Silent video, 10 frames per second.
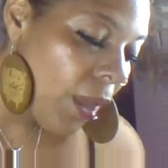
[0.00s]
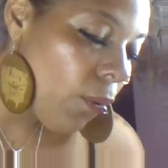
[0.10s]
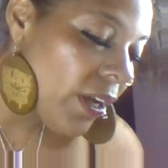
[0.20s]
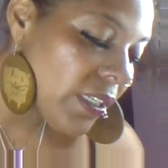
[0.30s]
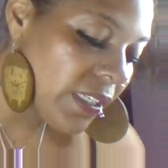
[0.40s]

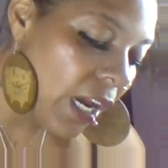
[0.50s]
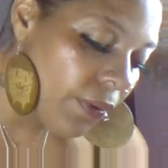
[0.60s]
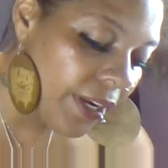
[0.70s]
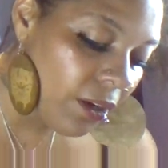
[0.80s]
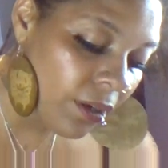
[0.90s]
Why is the tower
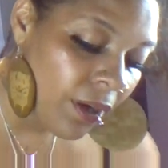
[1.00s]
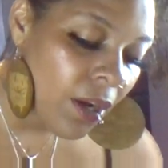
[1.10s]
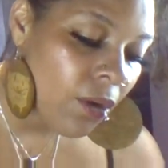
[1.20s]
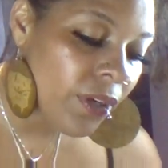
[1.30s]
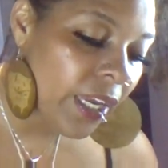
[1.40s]
here?
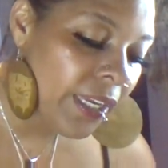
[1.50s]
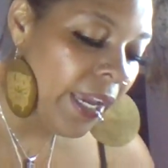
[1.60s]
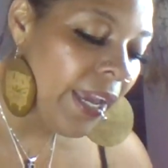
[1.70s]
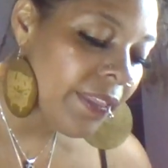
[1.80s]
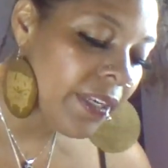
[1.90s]
Okay,
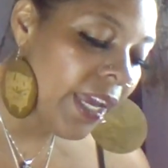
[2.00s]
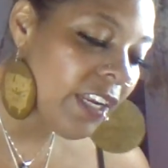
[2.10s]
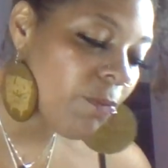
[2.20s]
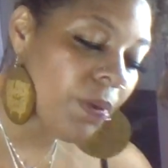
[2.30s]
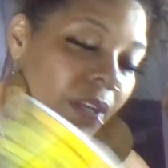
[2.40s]
yeah, the Nine
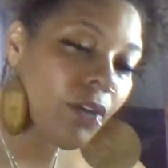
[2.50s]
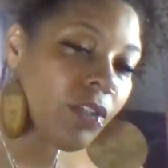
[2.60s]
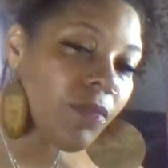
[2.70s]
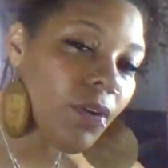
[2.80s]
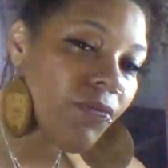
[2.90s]
of
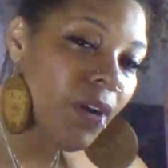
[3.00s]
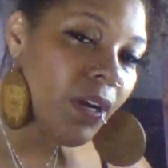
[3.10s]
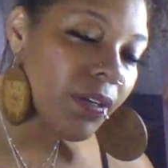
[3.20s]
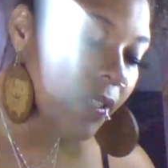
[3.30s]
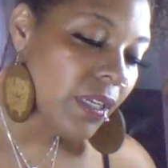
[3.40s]
Pentacles in
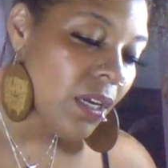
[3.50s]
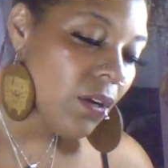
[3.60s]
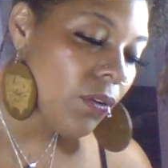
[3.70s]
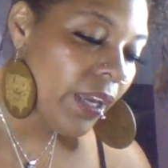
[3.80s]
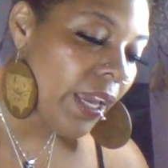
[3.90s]
reverse.
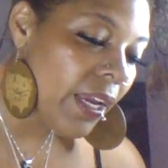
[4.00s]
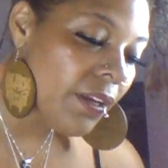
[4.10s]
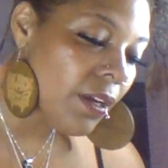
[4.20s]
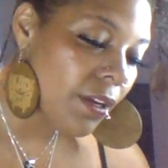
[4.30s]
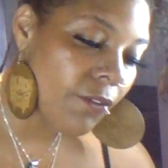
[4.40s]
Okay,
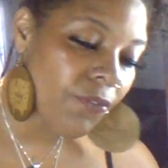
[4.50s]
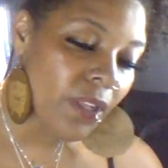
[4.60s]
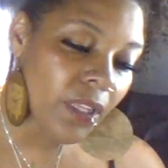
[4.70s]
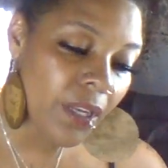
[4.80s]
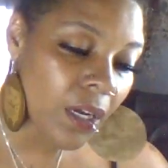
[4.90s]
you're
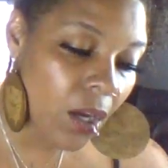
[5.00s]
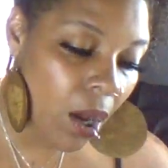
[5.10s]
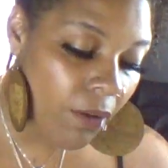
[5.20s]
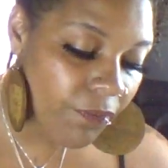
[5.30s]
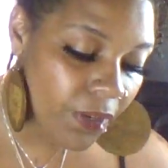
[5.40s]
feeling
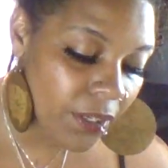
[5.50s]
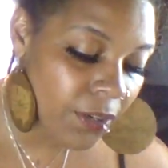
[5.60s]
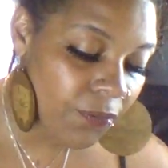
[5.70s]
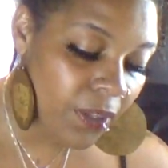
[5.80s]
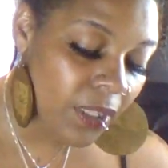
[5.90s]
unconfident.
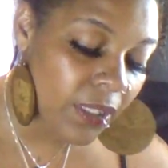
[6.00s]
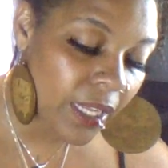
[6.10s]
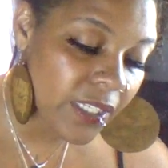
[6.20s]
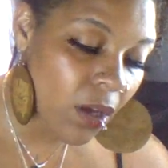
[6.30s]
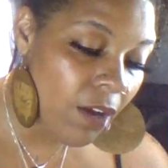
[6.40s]
You're feeling
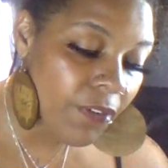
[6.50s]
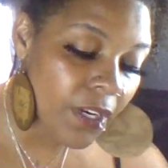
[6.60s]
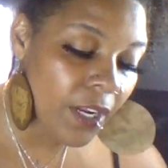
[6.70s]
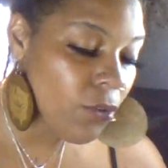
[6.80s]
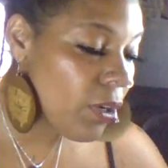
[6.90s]
less
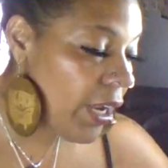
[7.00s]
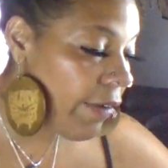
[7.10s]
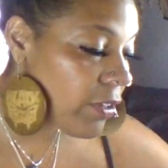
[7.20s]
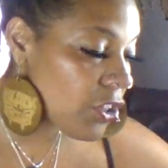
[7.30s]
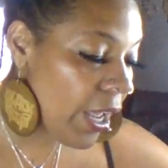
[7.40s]
confident. Now, you can
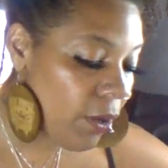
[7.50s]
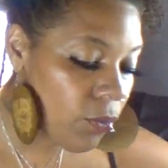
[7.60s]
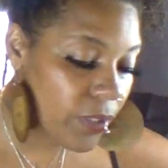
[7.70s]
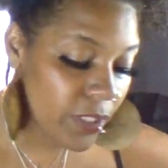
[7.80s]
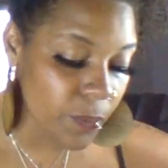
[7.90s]
have a
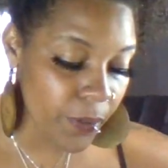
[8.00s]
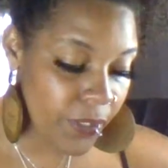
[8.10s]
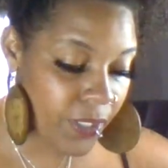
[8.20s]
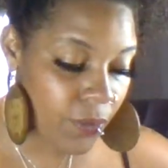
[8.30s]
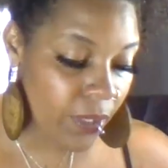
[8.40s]
child with this
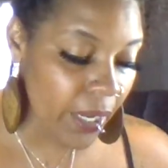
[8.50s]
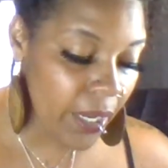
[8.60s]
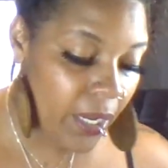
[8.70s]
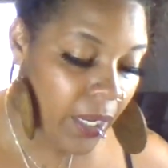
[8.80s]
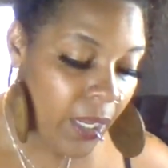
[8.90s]
person,
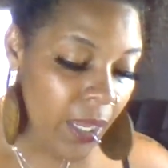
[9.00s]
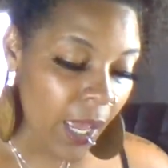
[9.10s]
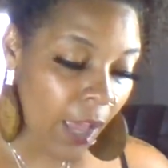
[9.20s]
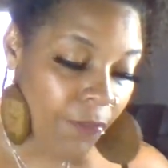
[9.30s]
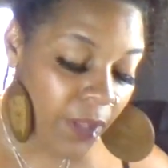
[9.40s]
okay?
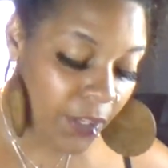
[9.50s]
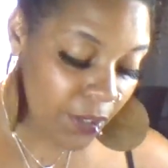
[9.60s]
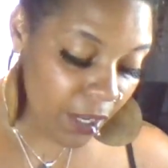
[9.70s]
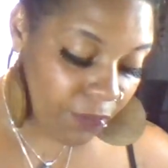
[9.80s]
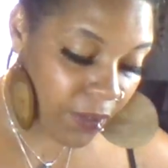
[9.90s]
I feel like you're
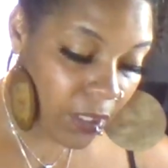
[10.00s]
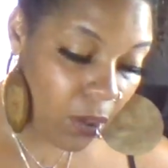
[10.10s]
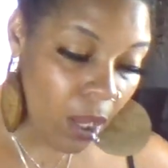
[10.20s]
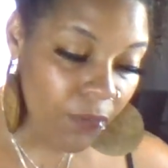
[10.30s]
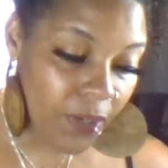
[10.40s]
not feeling
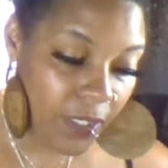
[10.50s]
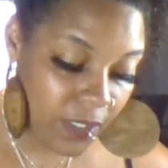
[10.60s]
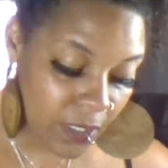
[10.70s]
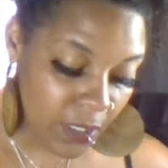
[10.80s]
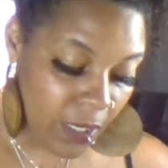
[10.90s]
confident
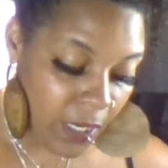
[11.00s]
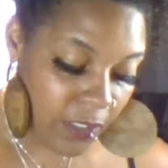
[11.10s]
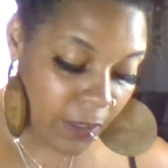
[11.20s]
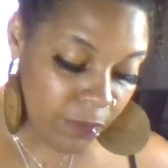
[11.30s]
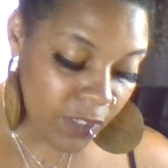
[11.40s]
to,
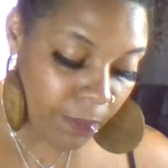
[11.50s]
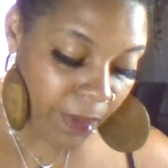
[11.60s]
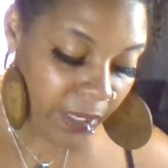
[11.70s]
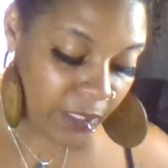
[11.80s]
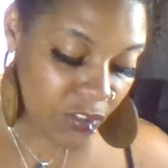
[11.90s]
to, to
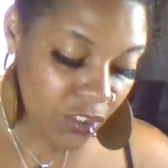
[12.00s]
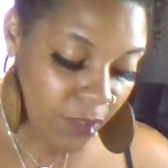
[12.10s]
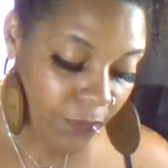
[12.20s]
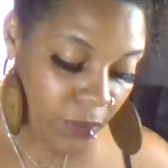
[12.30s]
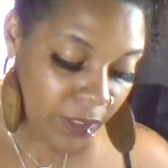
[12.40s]
make the
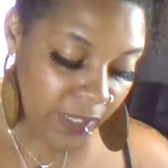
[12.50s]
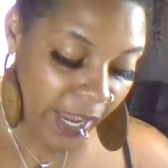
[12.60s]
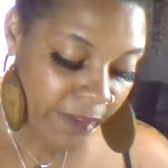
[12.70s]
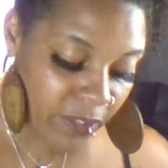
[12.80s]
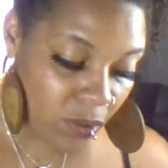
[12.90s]
shift or to
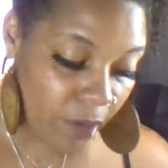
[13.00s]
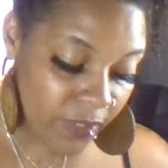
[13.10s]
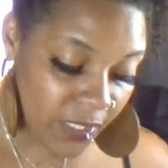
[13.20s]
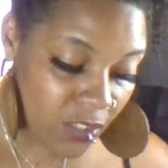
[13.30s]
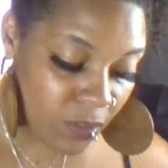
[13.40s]
have this
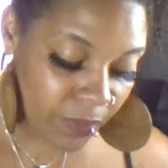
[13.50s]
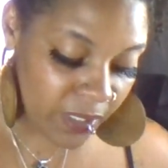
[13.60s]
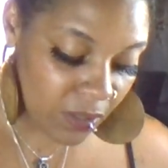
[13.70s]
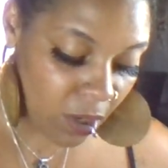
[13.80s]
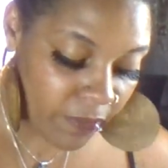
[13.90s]
conversation, but
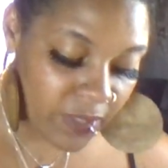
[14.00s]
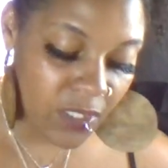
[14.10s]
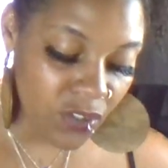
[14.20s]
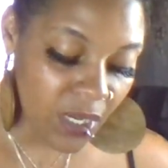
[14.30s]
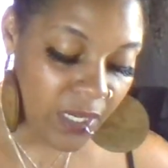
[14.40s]
it's a
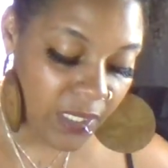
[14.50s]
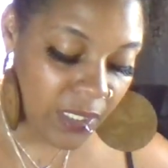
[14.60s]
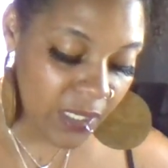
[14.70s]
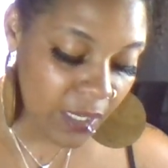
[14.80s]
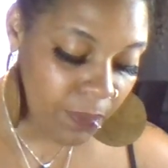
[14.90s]
conversation that needs to
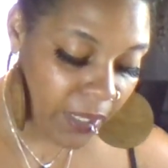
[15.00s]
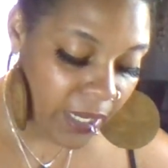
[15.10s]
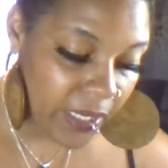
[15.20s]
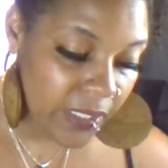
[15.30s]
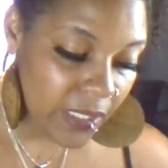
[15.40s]
take
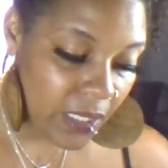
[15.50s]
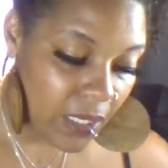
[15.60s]
place.